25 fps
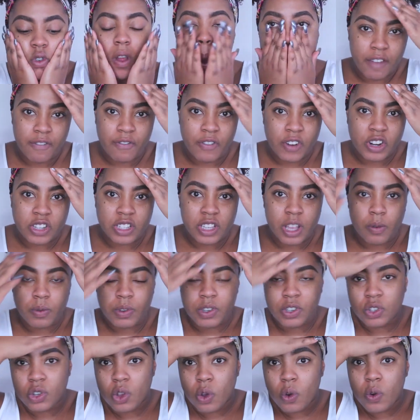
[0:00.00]
At first I
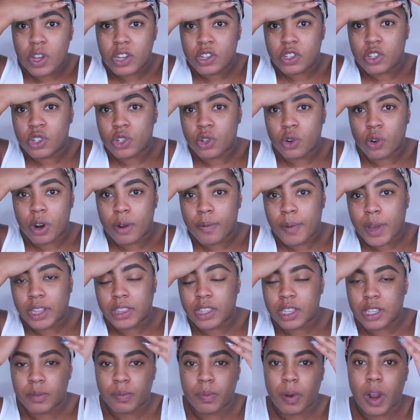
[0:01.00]
was so unsure
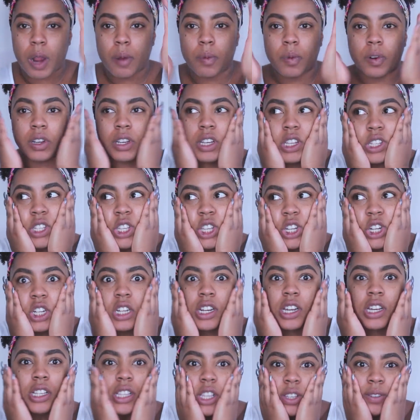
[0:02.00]
about this primer because it
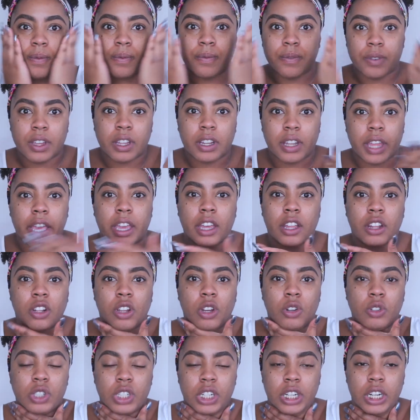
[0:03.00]
does feel like a
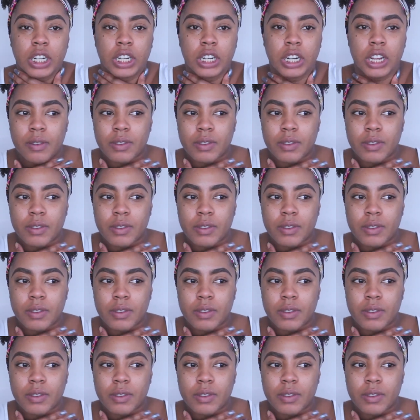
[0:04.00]
lotion.